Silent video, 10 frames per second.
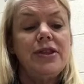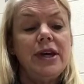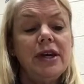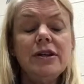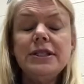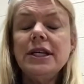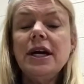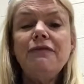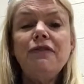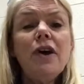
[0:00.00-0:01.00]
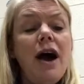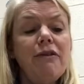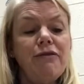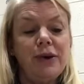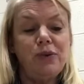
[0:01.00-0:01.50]
There's enough for
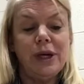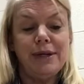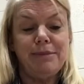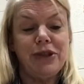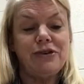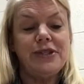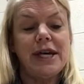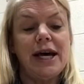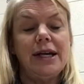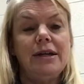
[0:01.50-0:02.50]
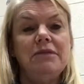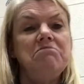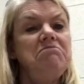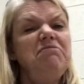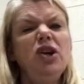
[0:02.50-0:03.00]
everyone, Mother said.
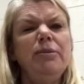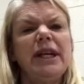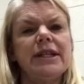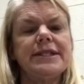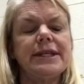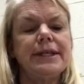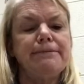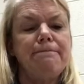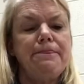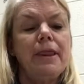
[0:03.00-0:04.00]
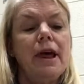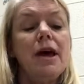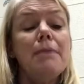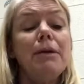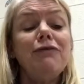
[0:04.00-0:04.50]
Nobody listened.
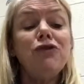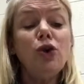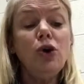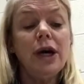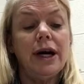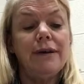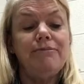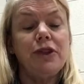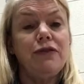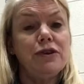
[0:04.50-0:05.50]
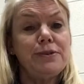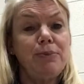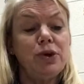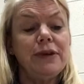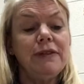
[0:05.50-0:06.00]
But Flora, the
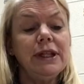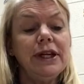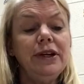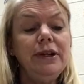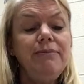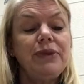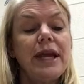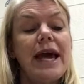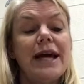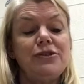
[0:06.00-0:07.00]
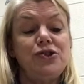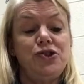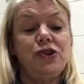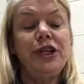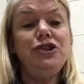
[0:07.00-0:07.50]
firstborn of the litter, had
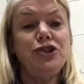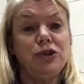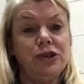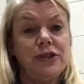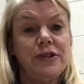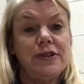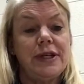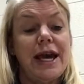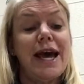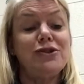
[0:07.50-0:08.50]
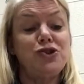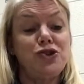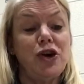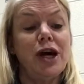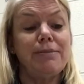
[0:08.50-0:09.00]
sturdy shoulders and
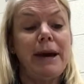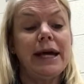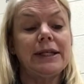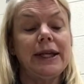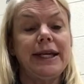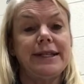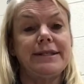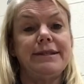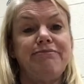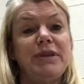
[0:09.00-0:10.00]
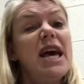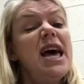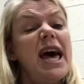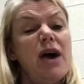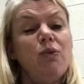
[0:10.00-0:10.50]
strong back legs.
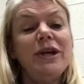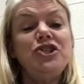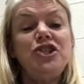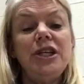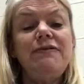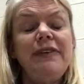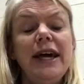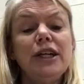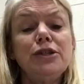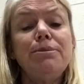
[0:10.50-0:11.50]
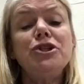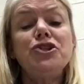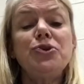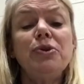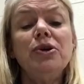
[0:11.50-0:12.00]
And when she failed to
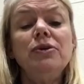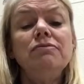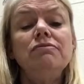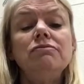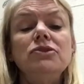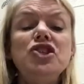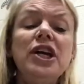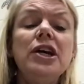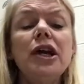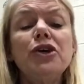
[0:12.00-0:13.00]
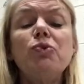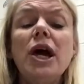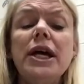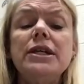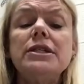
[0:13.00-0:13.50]
push through, she had other
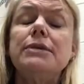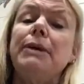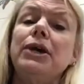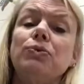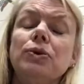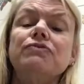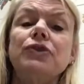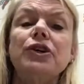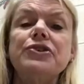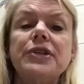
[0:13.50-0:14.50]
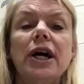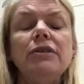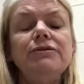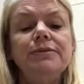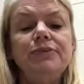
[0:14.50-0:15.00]
ways to make room for herself.